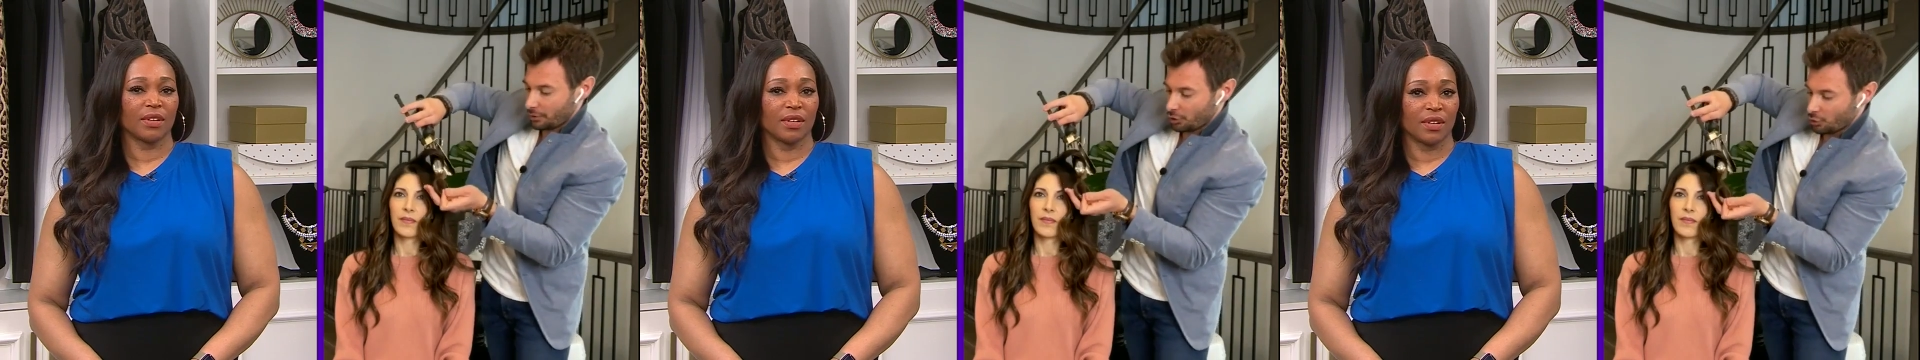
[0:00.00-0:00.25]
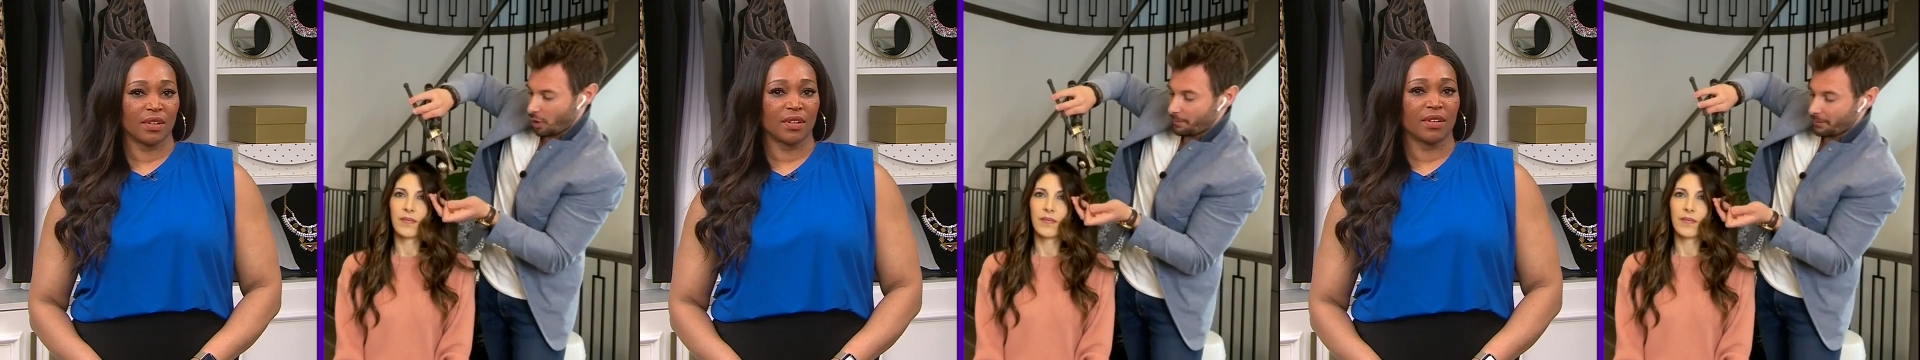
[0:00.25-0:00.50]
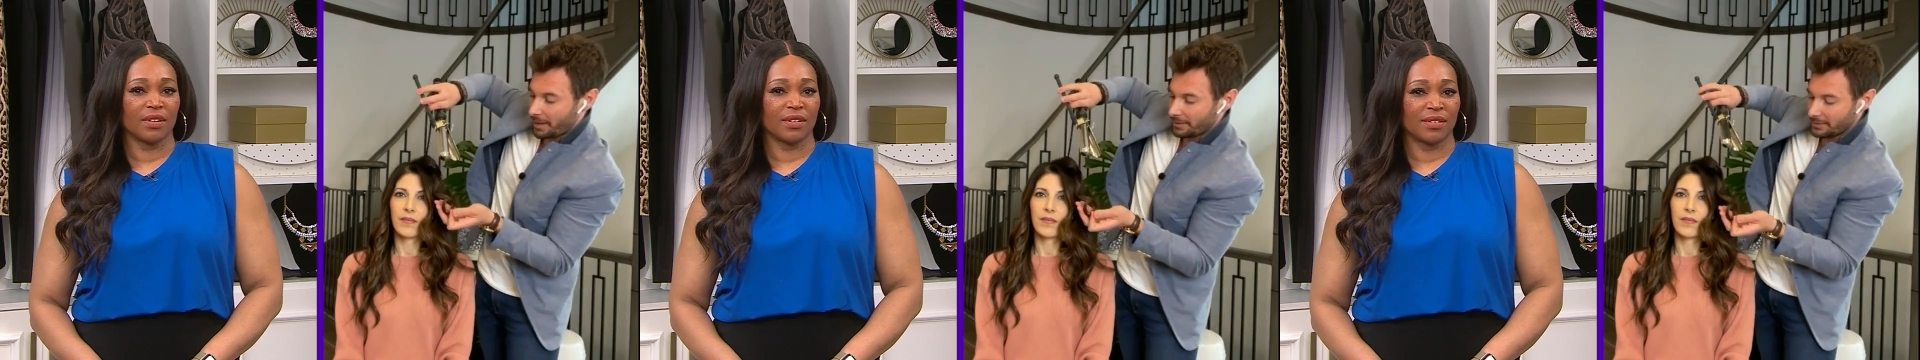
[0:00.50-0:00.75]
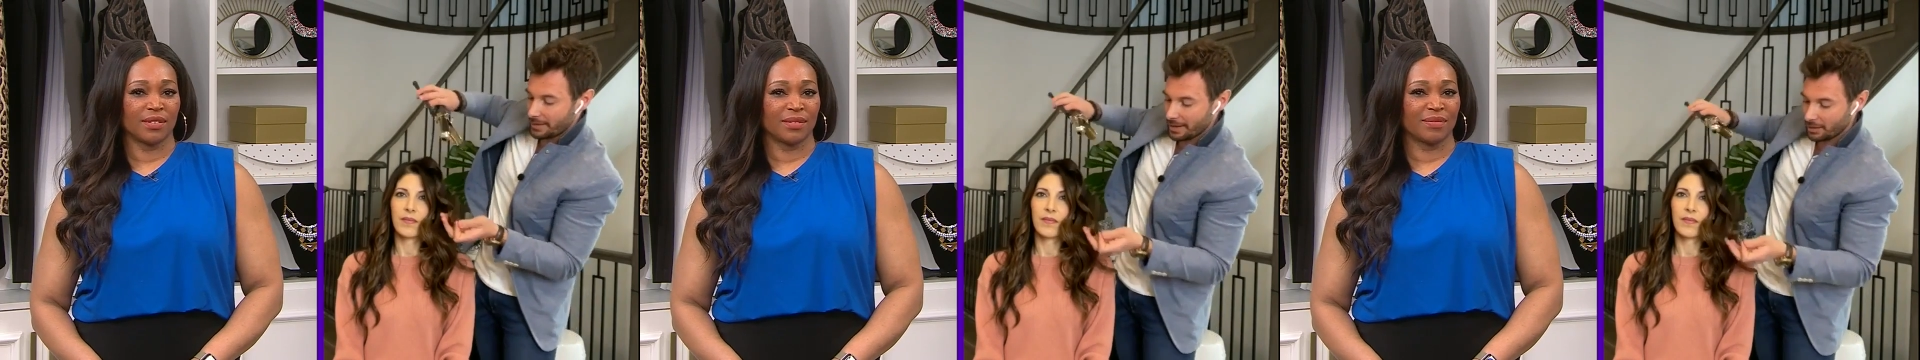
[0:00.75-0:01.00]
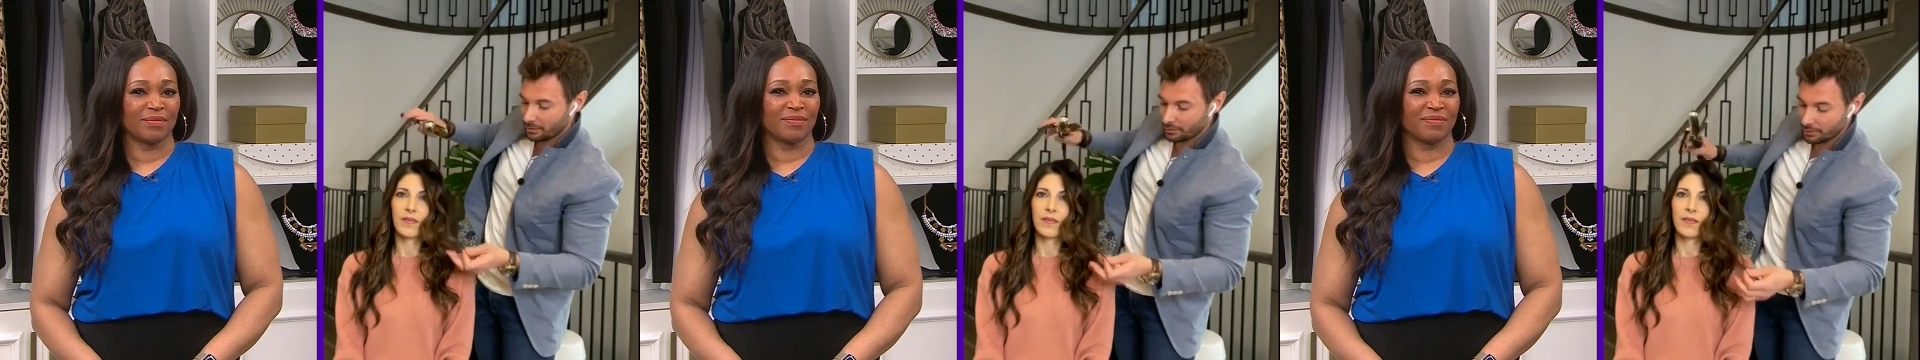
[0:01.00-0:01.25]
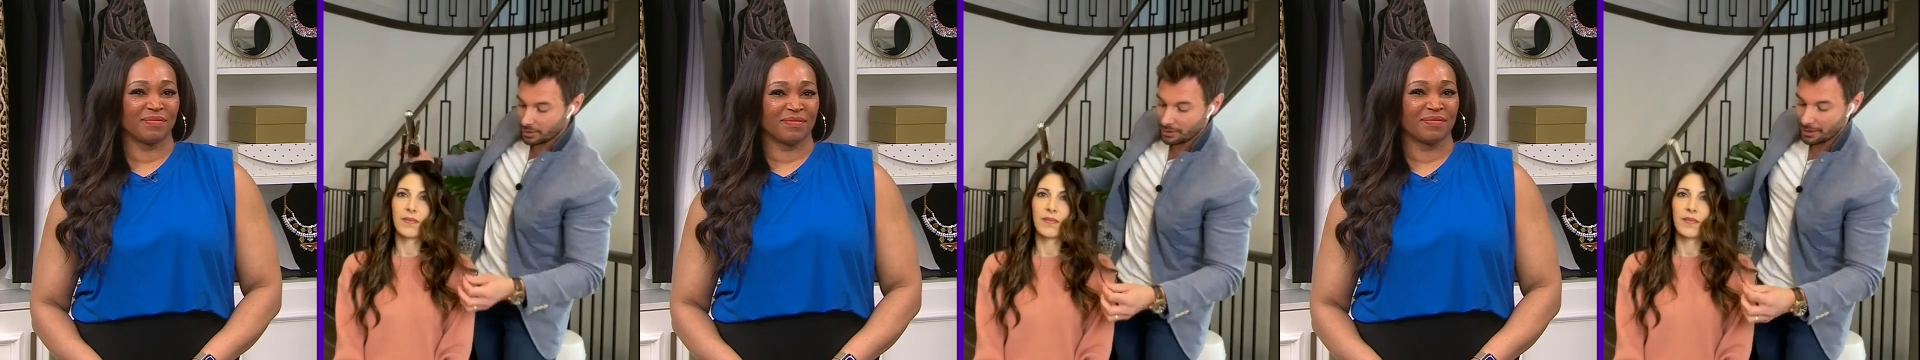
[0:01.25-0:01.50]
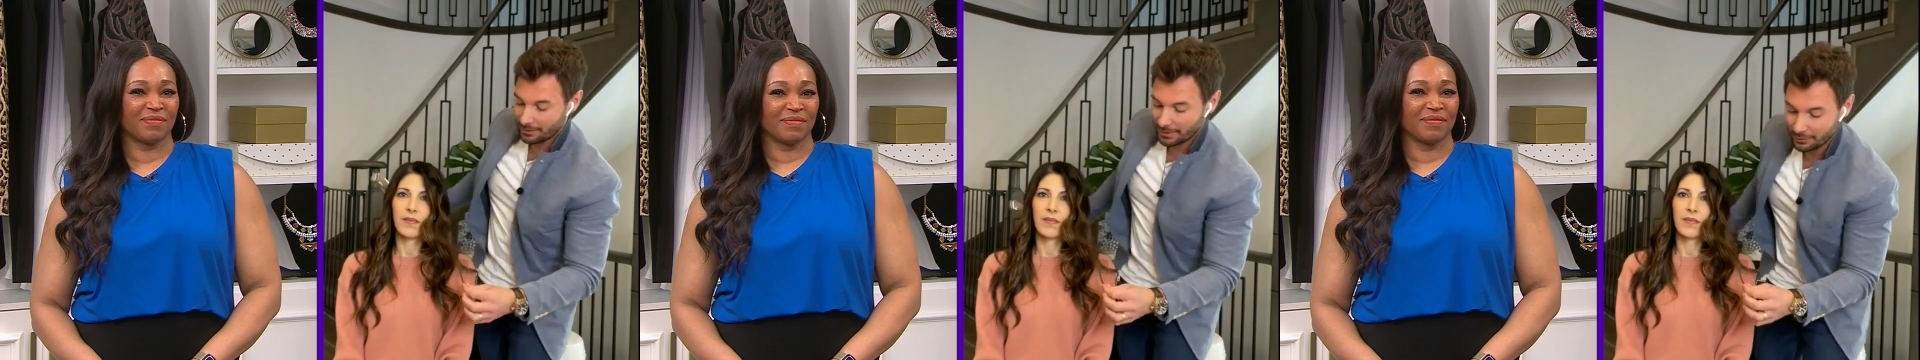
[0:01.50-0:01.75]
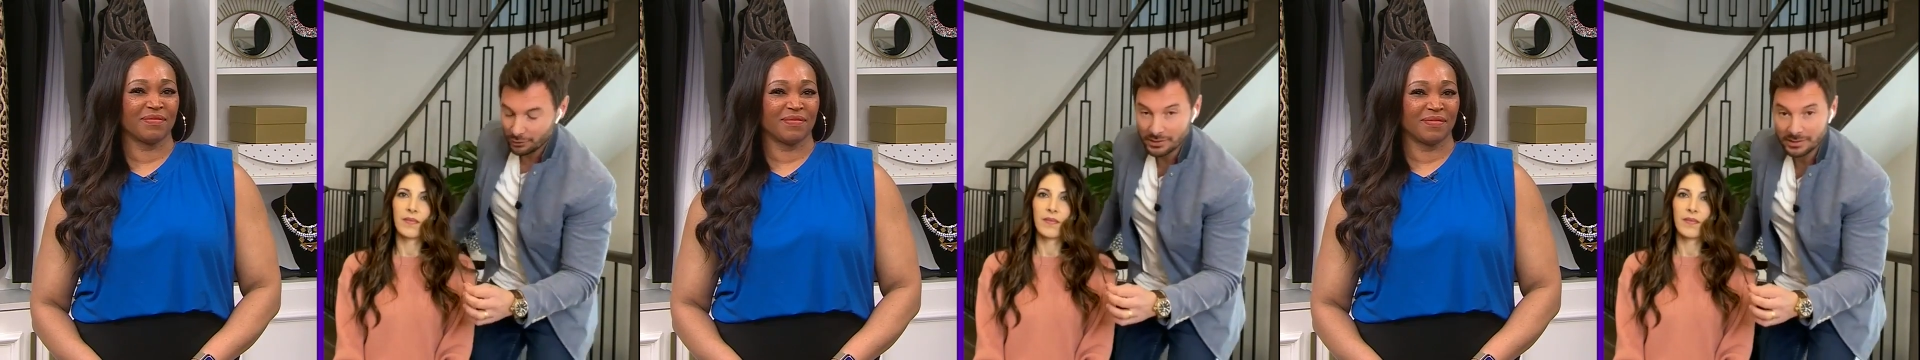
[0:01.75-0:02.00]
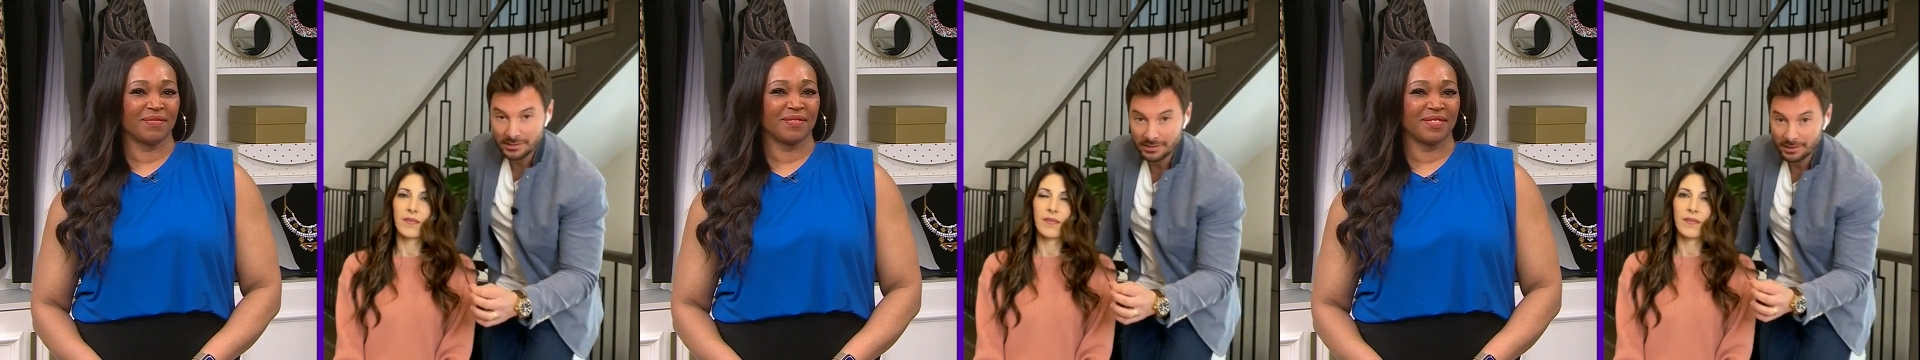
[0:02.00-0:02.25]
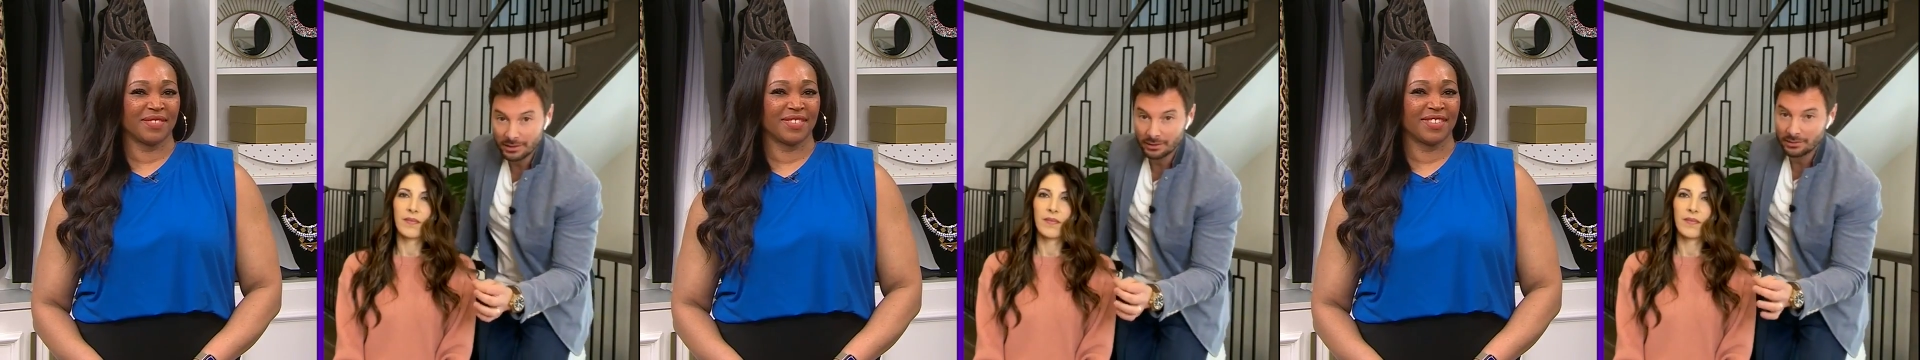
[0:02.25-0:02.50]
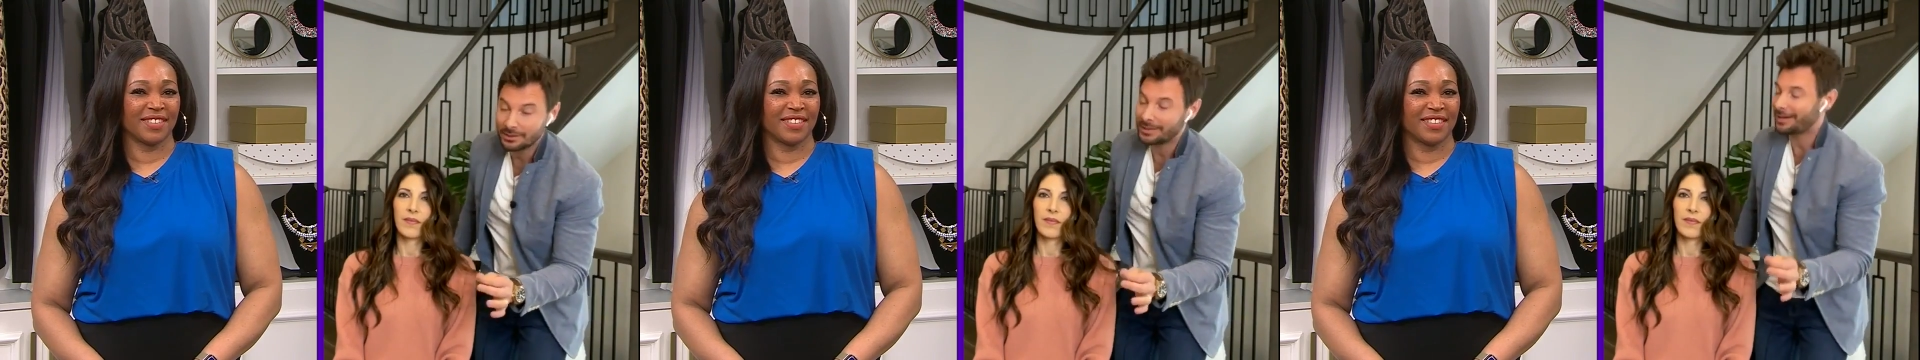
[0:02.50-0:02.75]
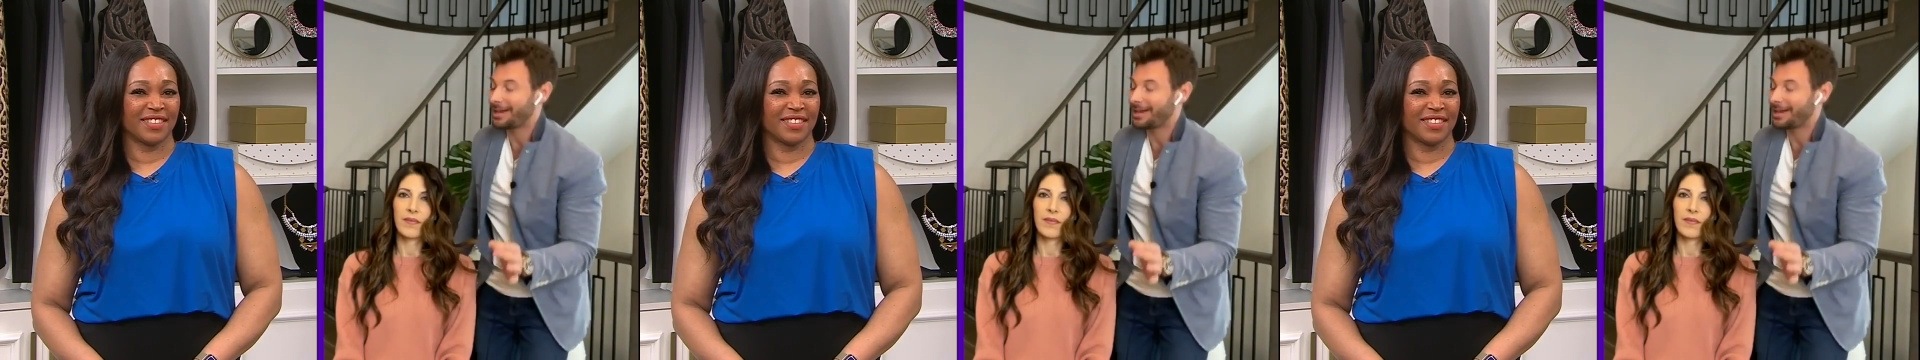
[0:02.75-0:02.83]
Speaker 1: going to drop that down, and then there's this little, you